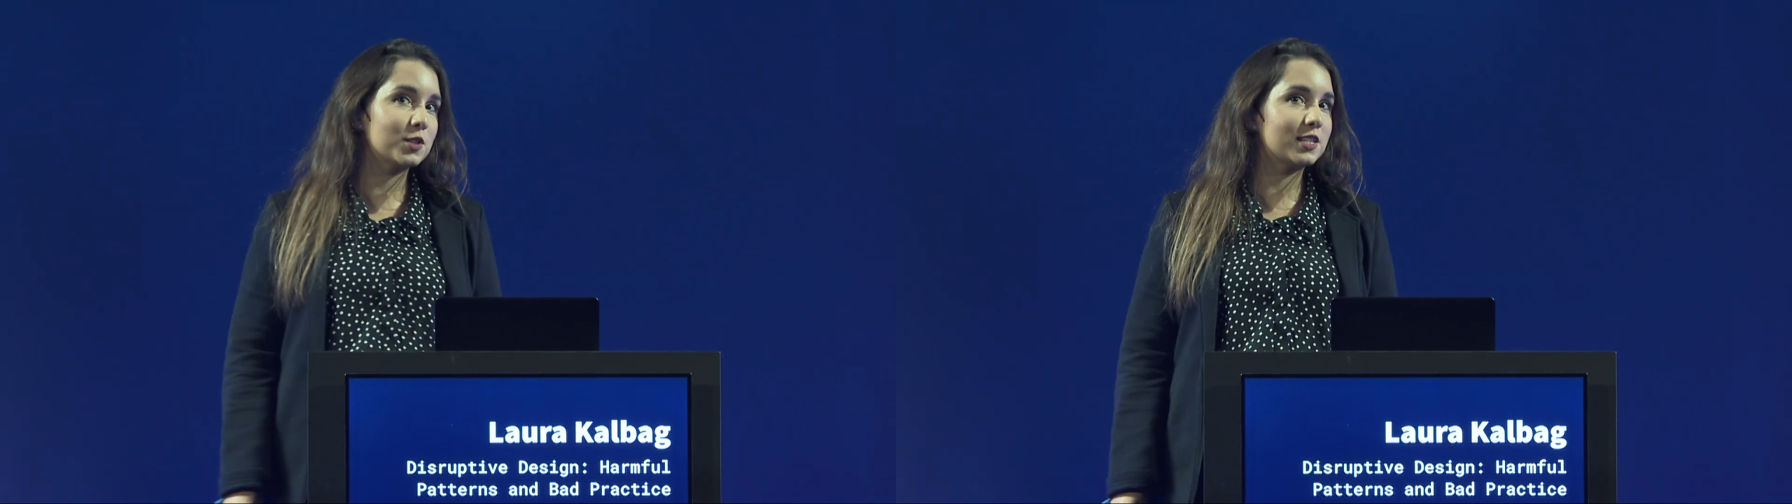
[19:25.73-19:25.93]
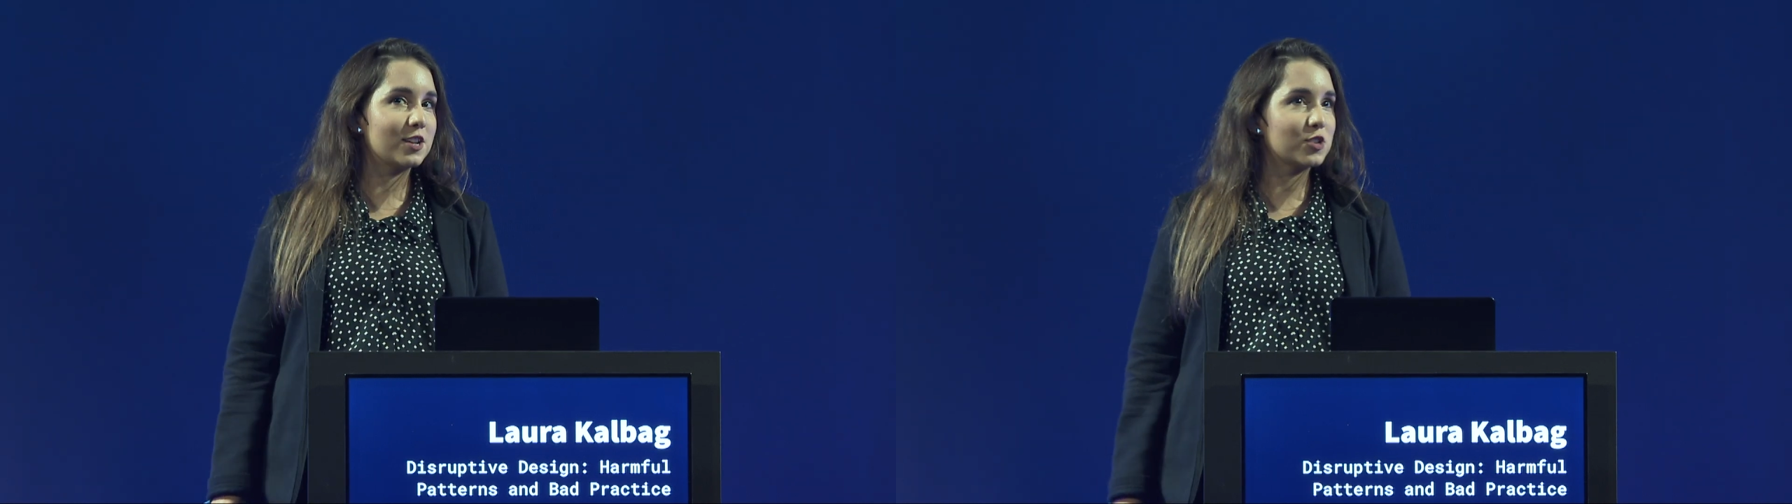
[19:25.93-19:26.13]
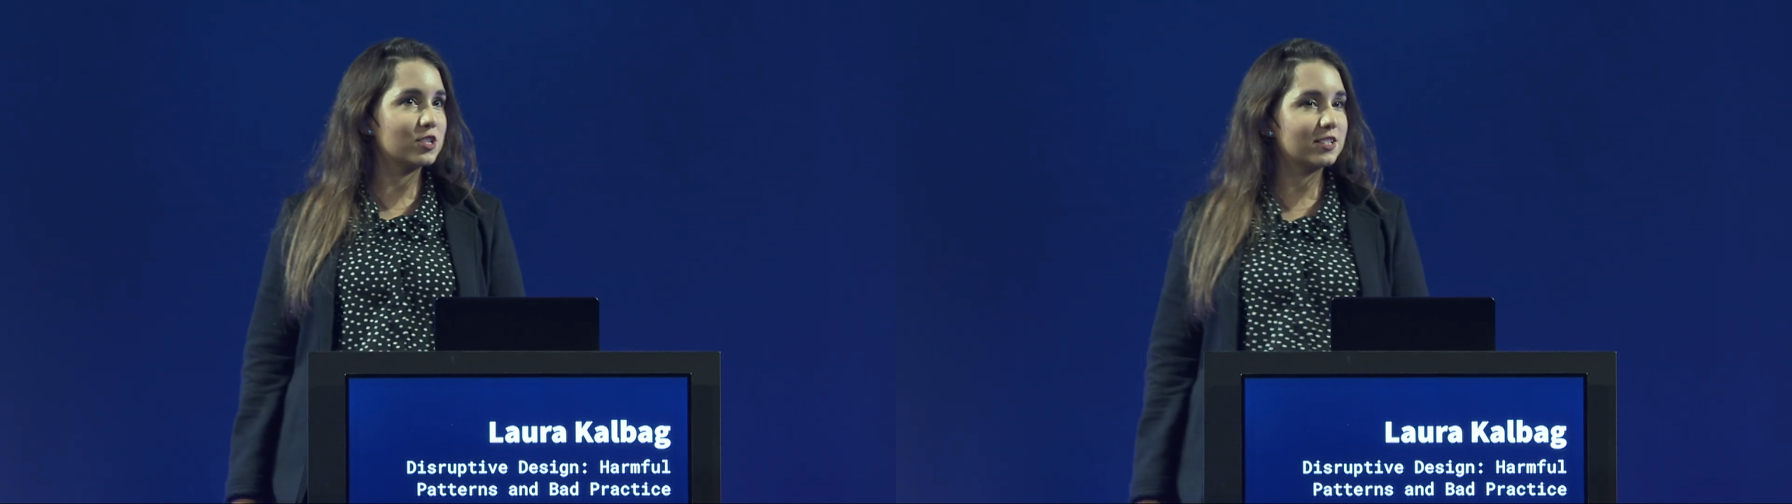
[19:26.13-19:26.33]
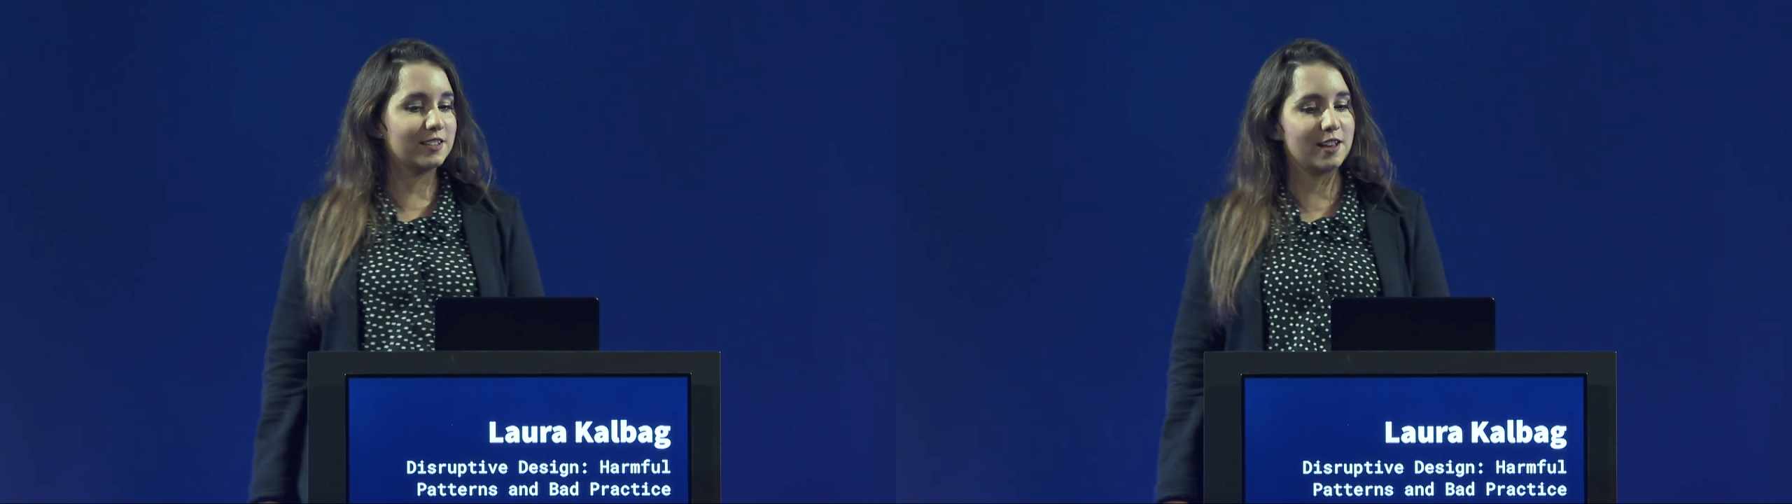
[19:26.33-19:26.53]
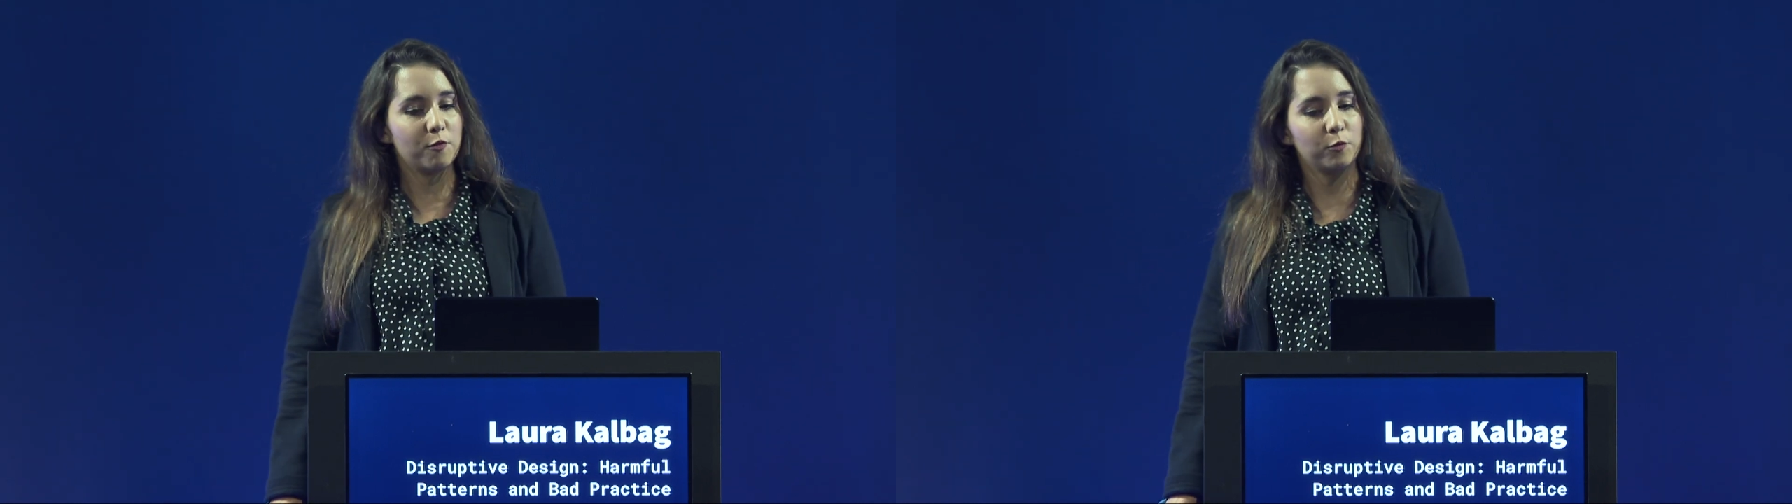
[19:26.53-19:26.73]
sessions and
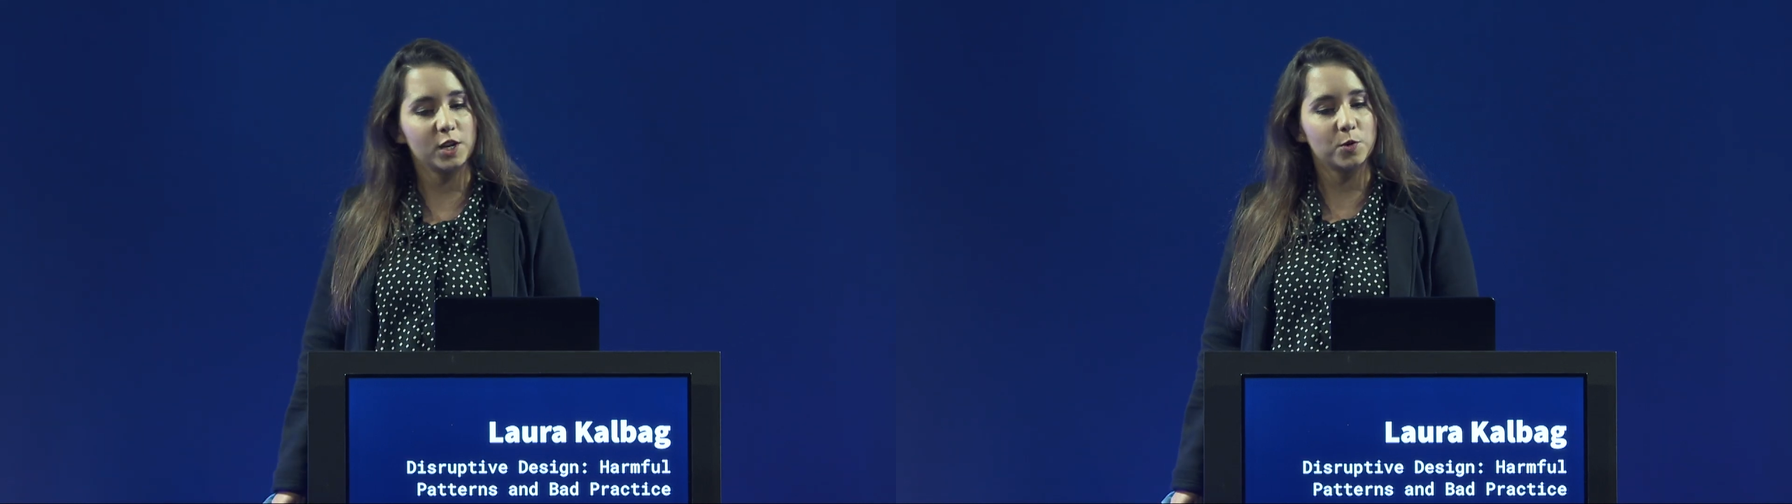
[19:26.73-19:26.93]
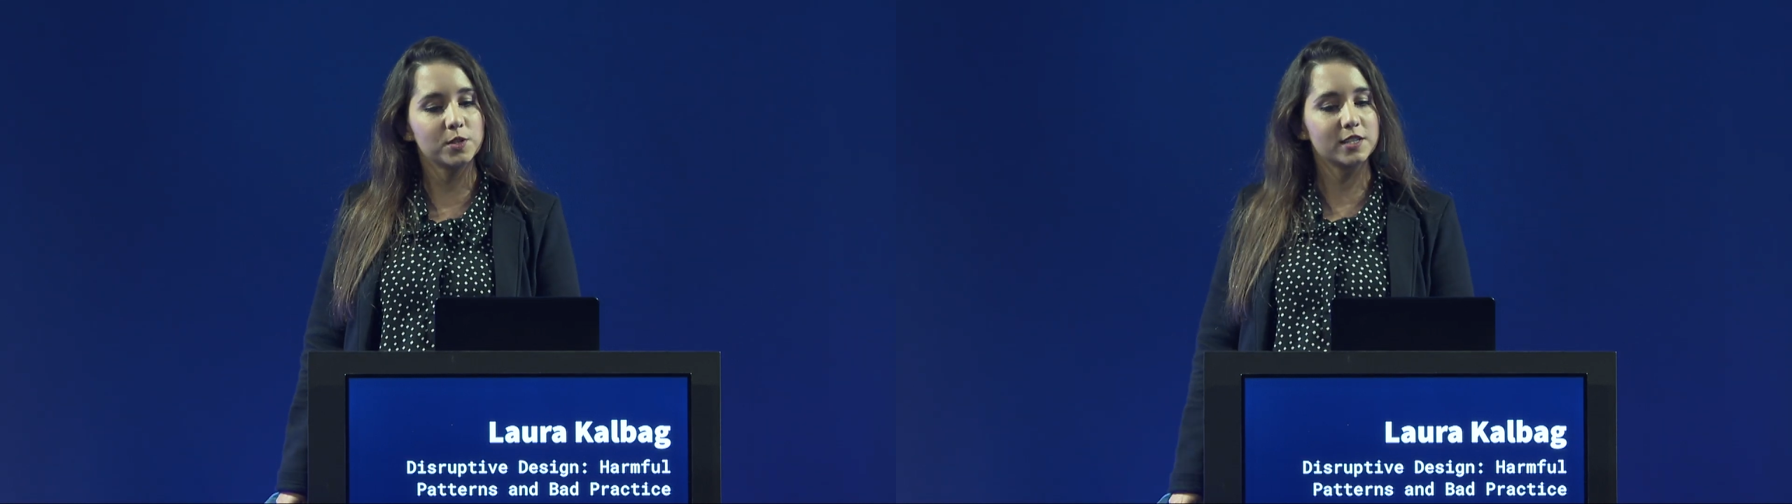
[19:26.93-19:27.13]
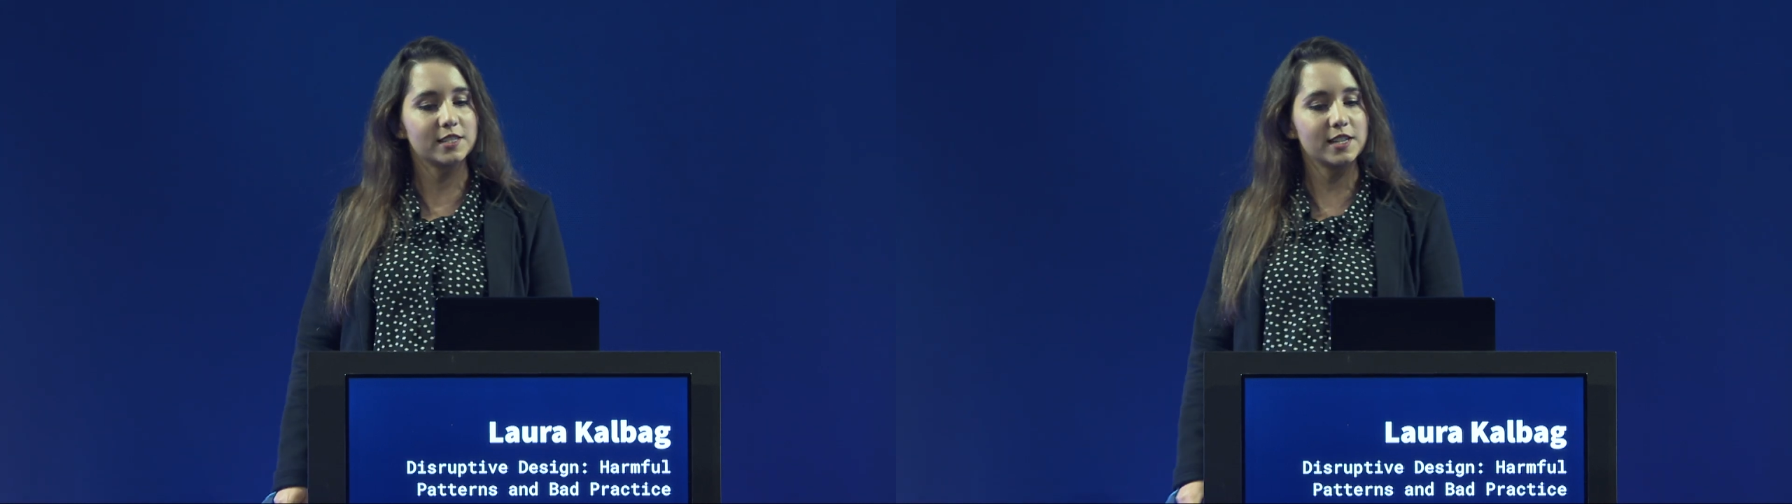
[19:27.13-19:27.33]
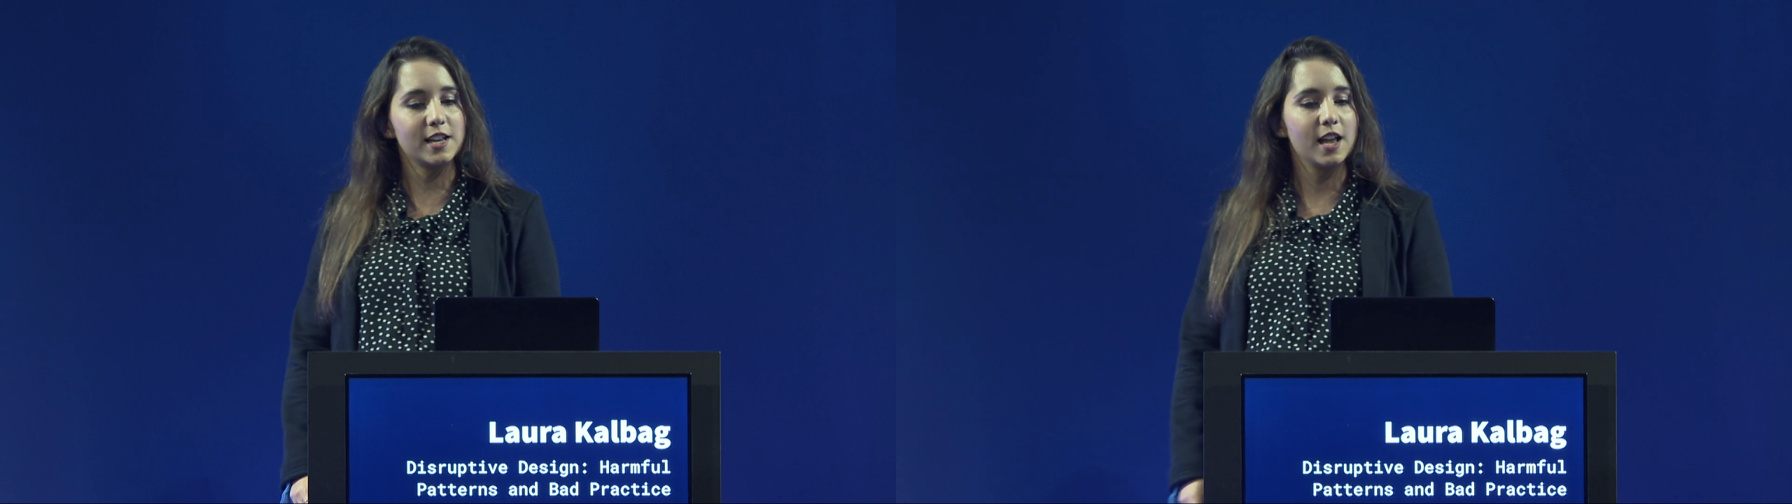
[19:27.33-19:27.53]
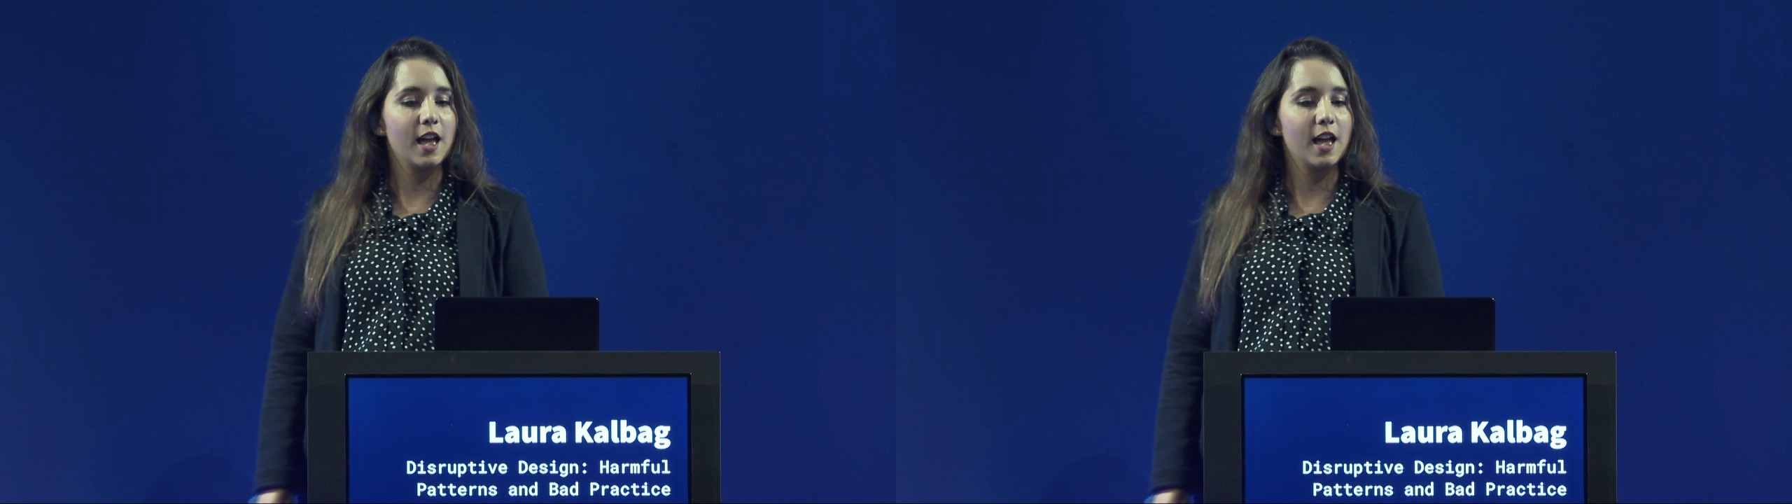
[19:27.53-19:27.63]
their frequency?